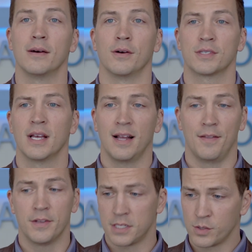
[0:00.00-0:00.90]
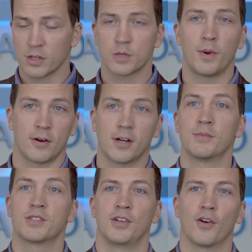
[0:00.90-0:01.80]
meals, and this is where SPAAR
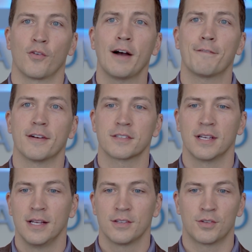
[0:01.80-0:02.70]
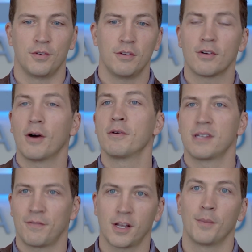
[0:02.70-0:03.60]
comes to your office. So you don't
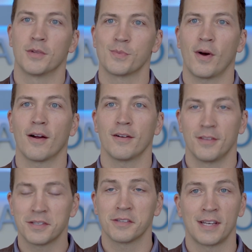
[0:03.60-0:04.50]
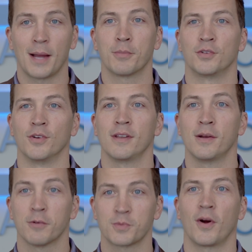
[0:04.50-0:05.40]
always have to come to SPAAR. This is an
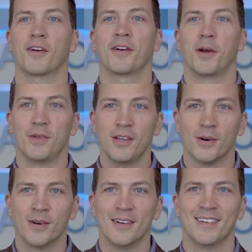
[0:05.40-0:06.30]
opportunity where SPAAR can come to you.